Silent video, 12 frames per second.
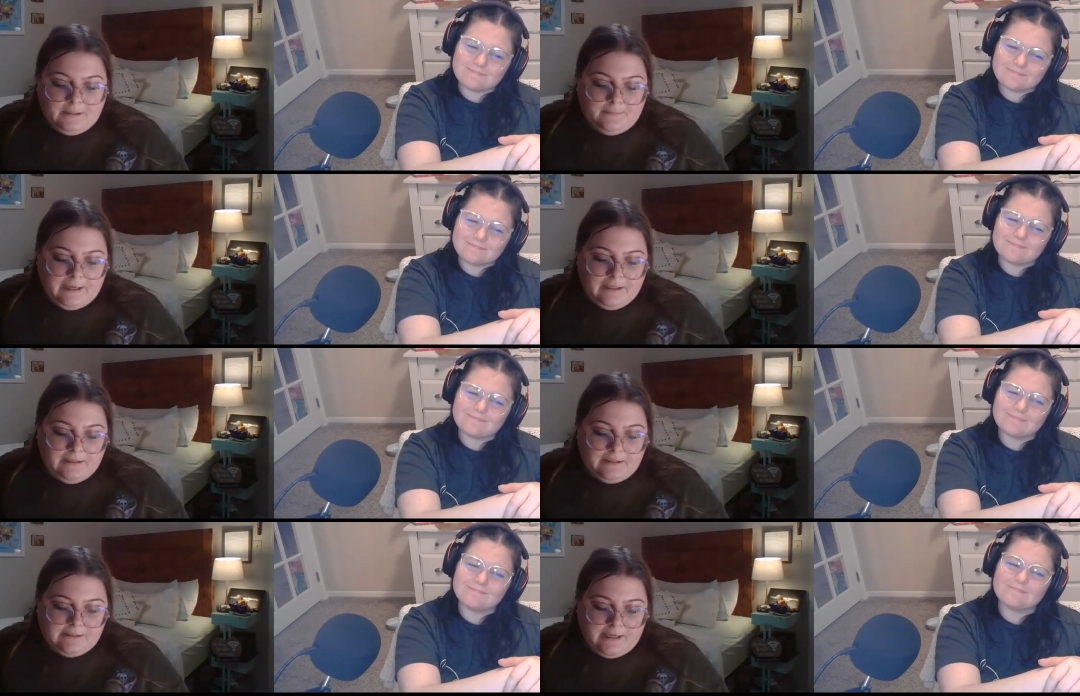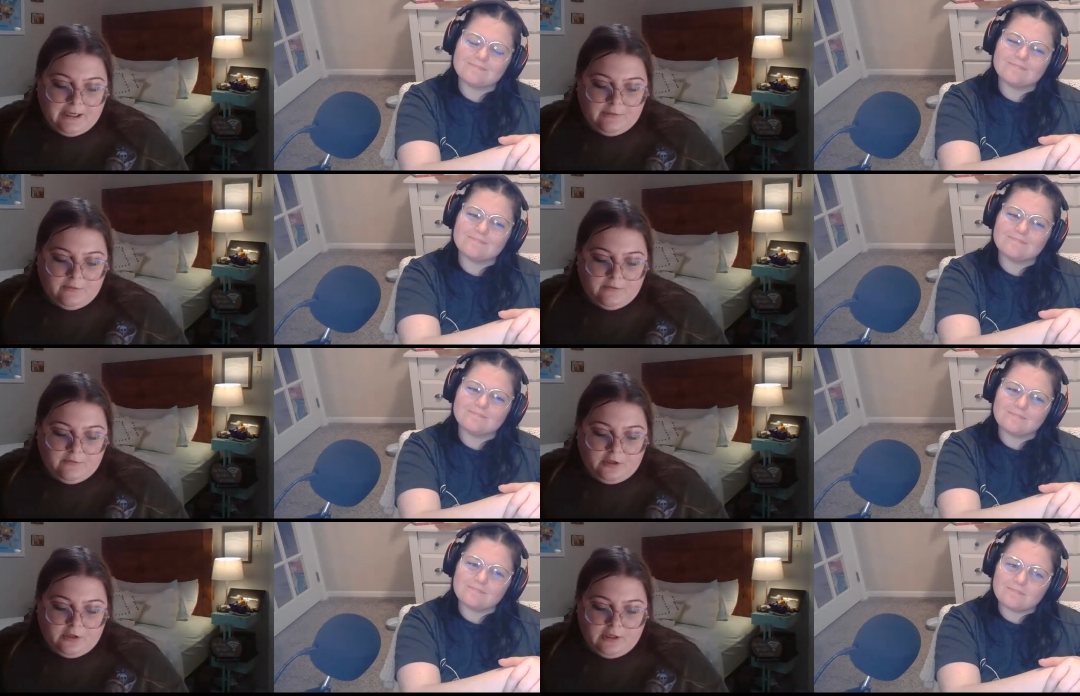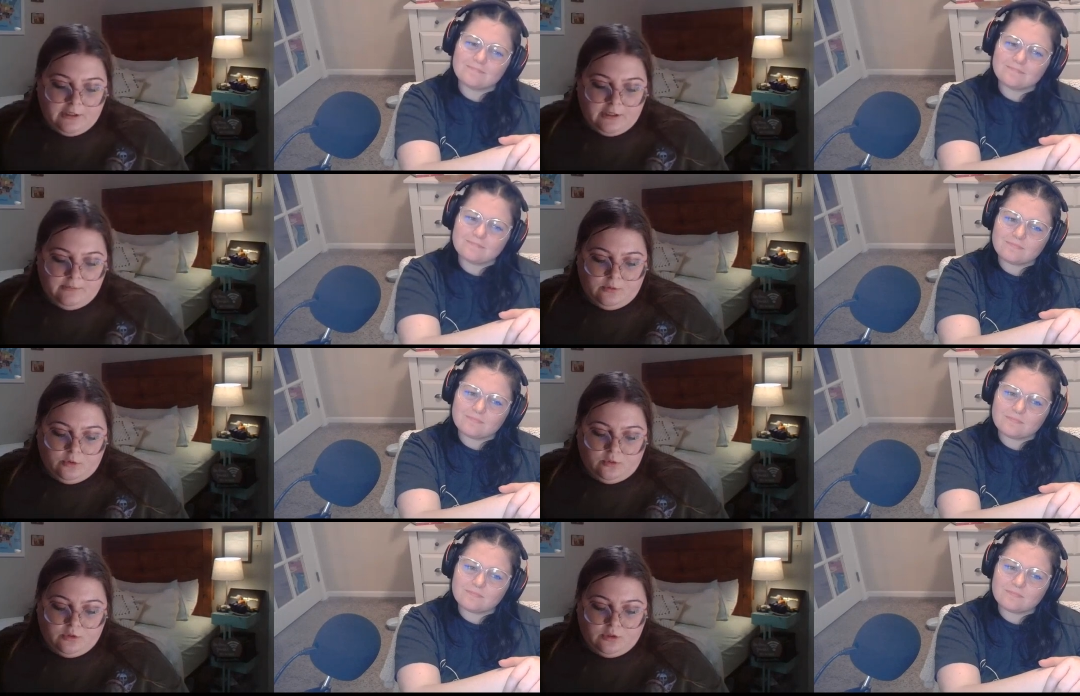Speaker 1: but by the time of their
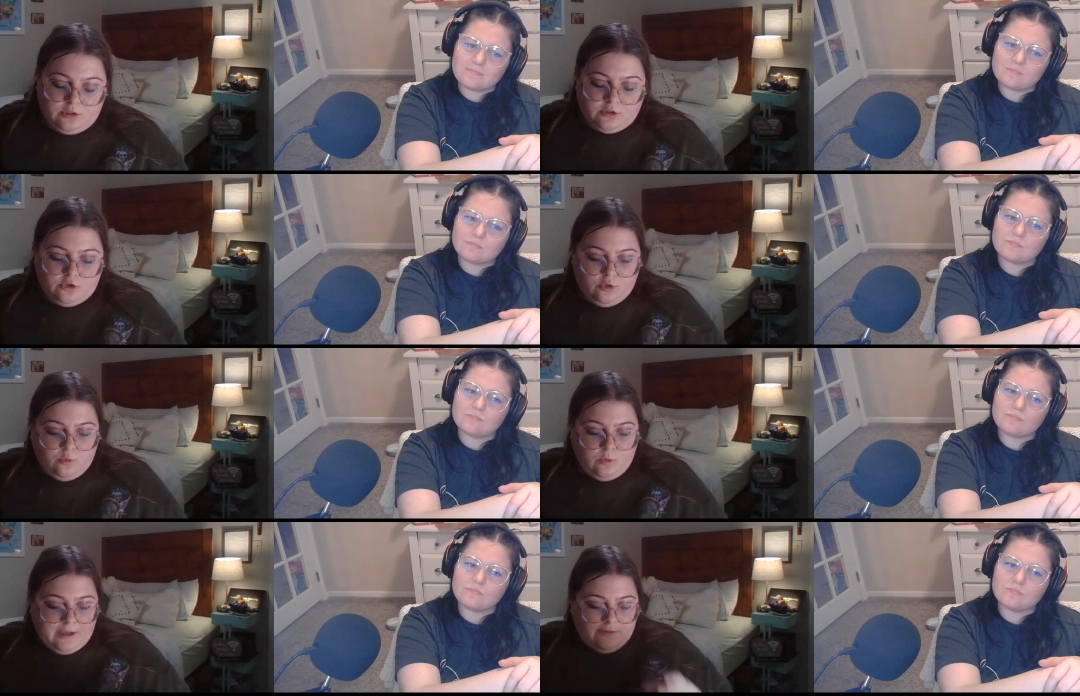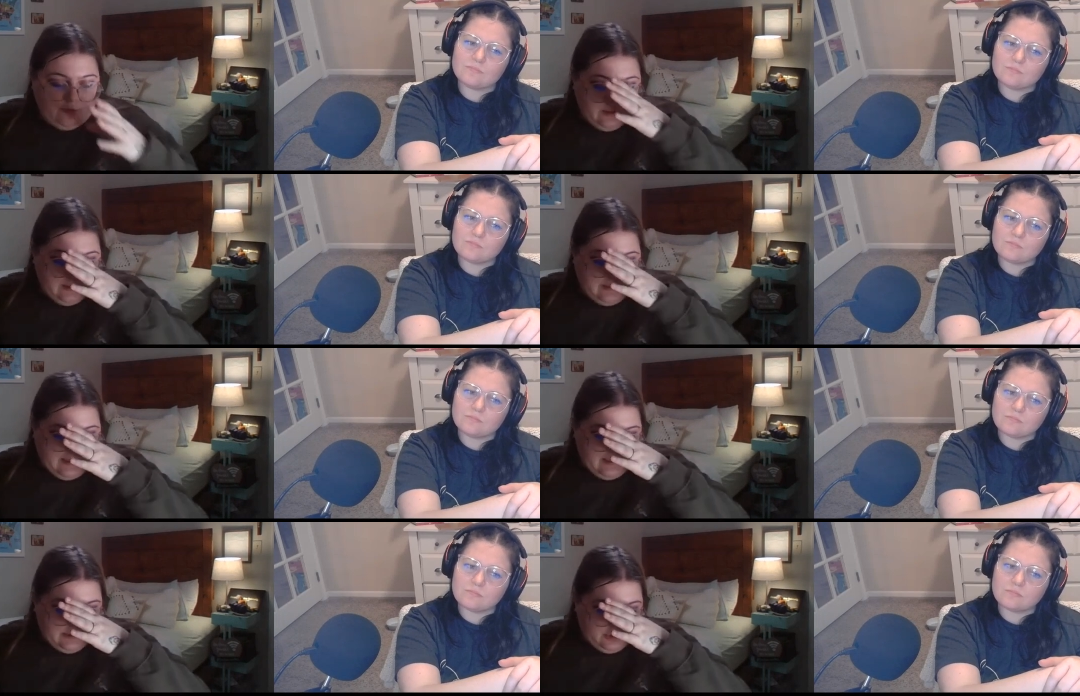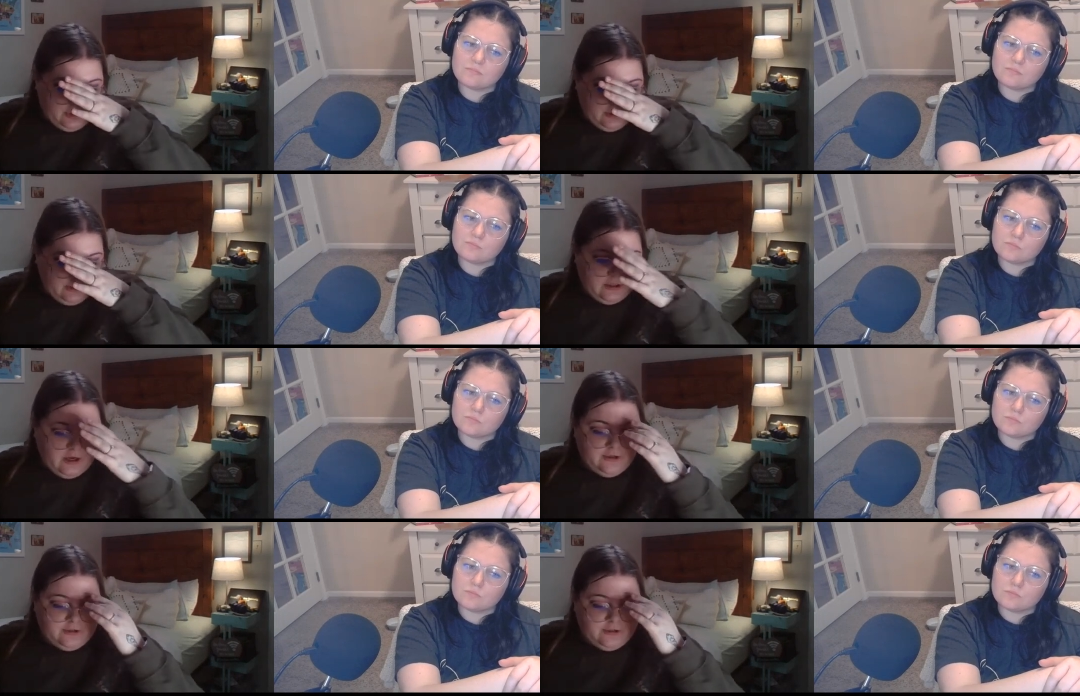honeymoon, his new wife
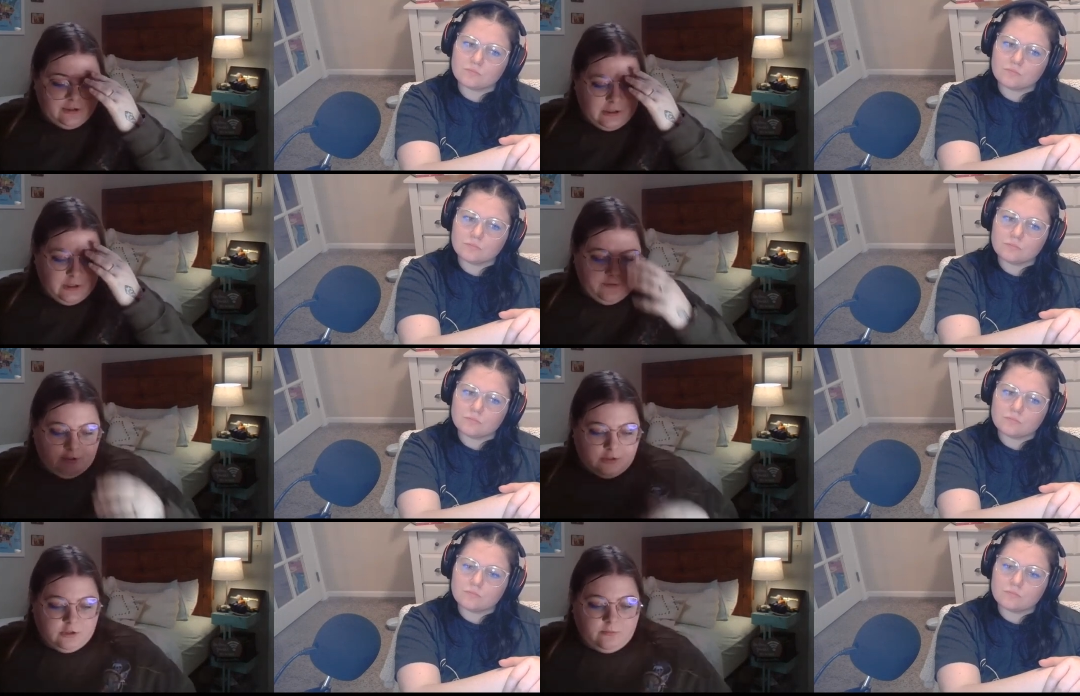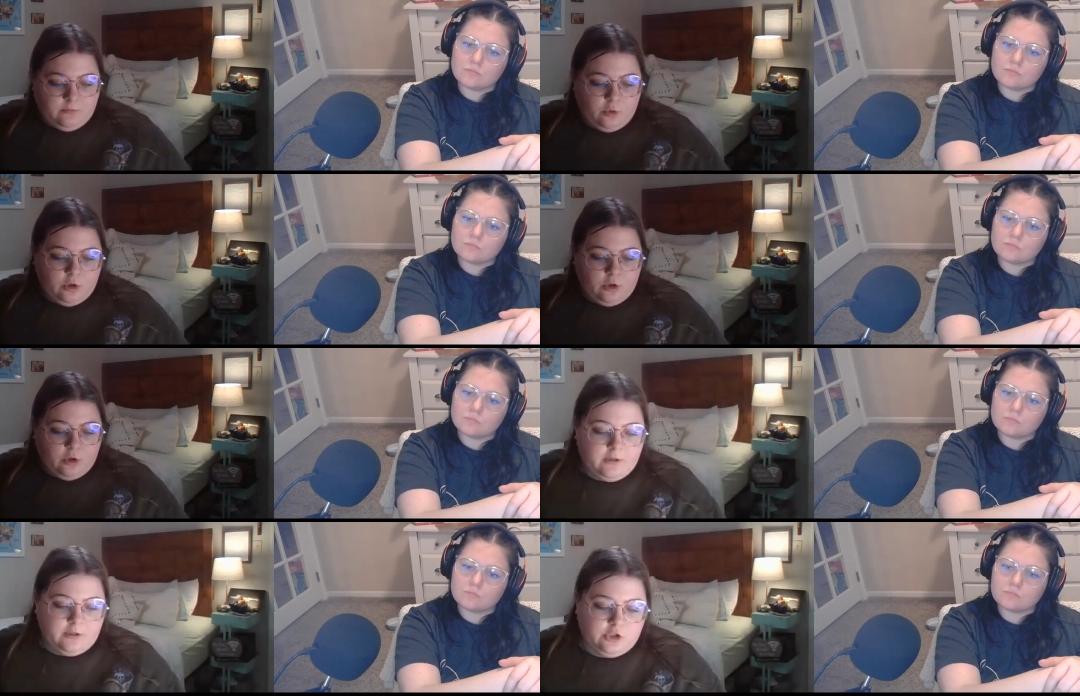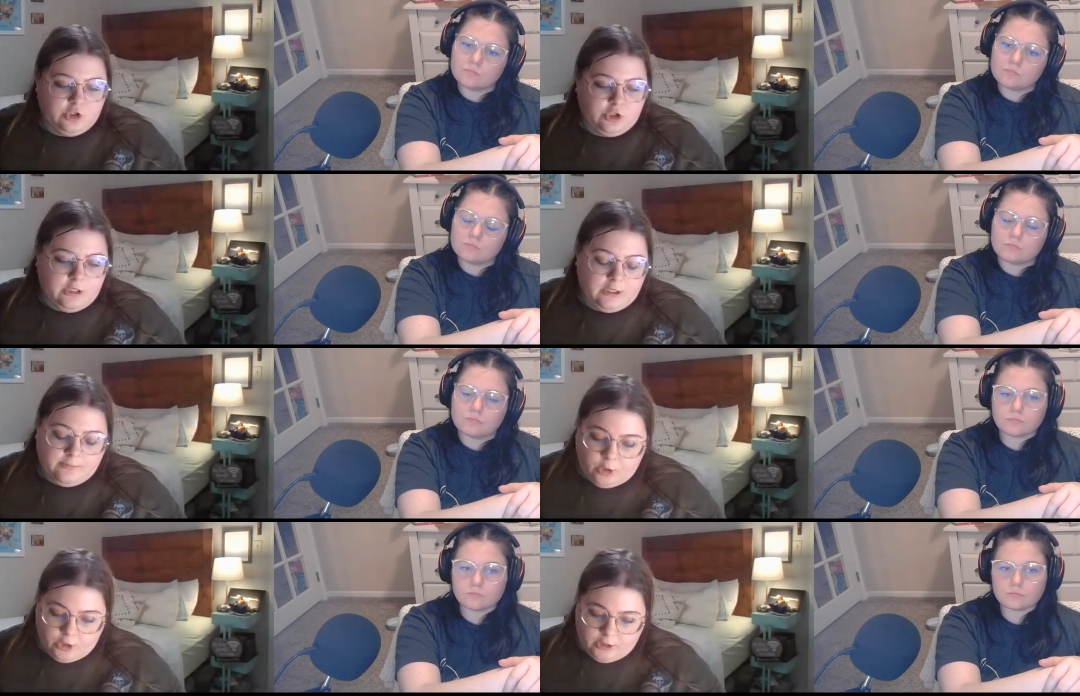realized she had gotten herself into more
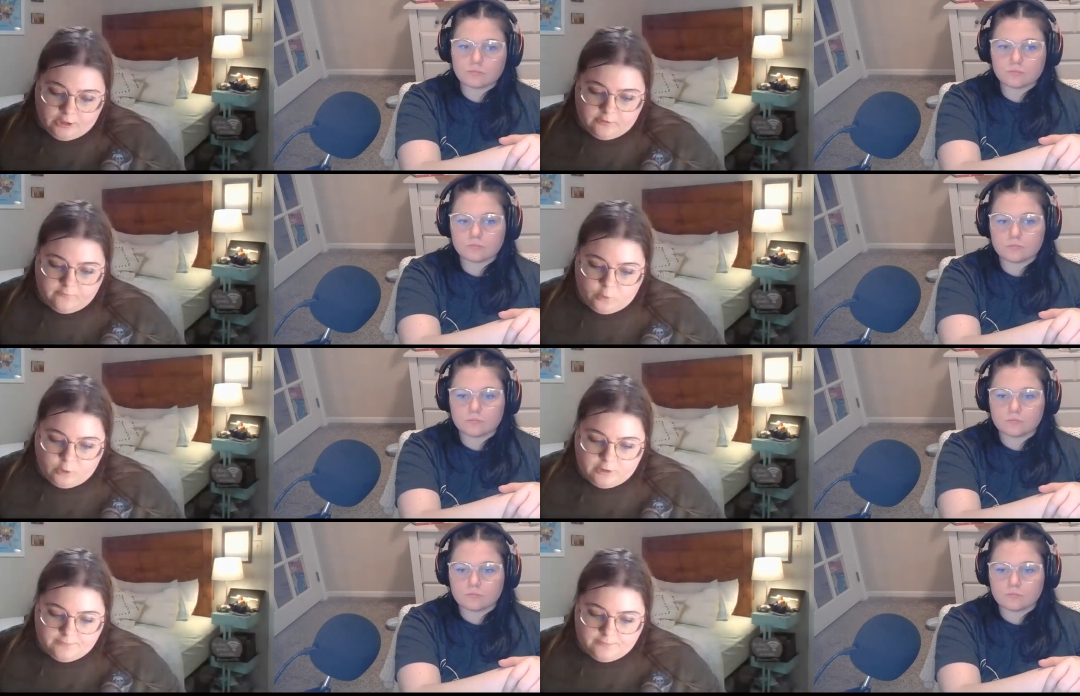than she had bargained